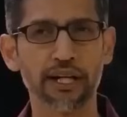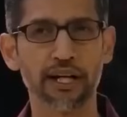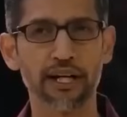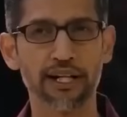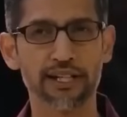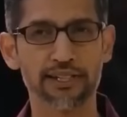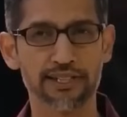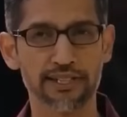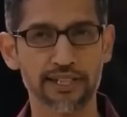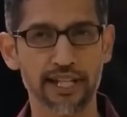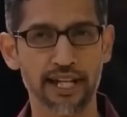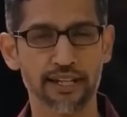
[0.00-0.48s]

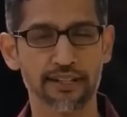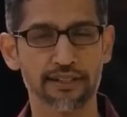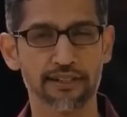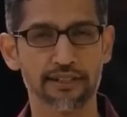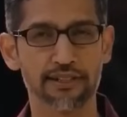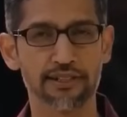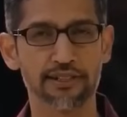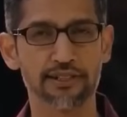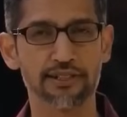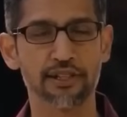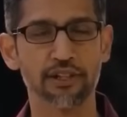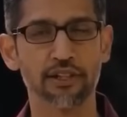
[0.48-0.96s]
peak in the
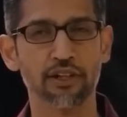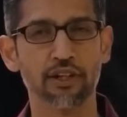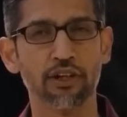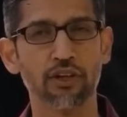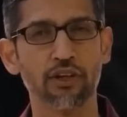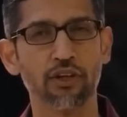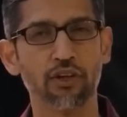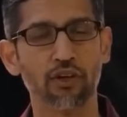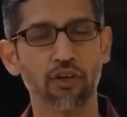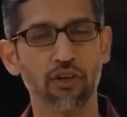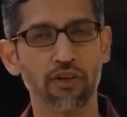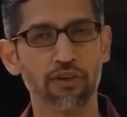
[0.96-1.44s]
vast
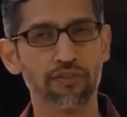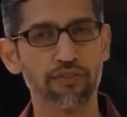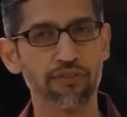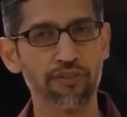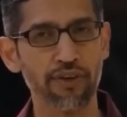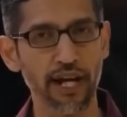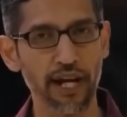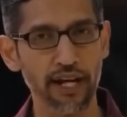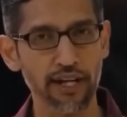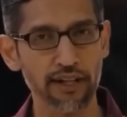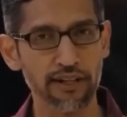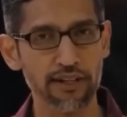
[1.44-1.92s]
expanse of the
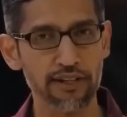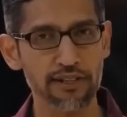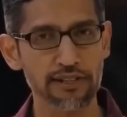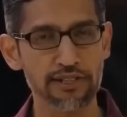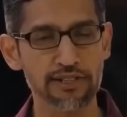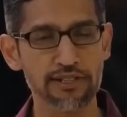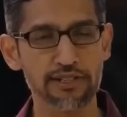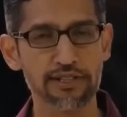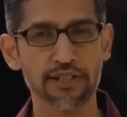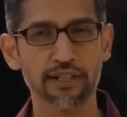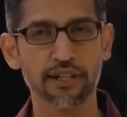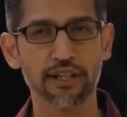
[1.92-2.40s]

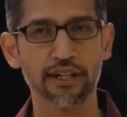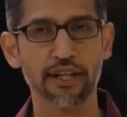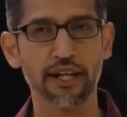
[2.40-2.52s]
metaverse.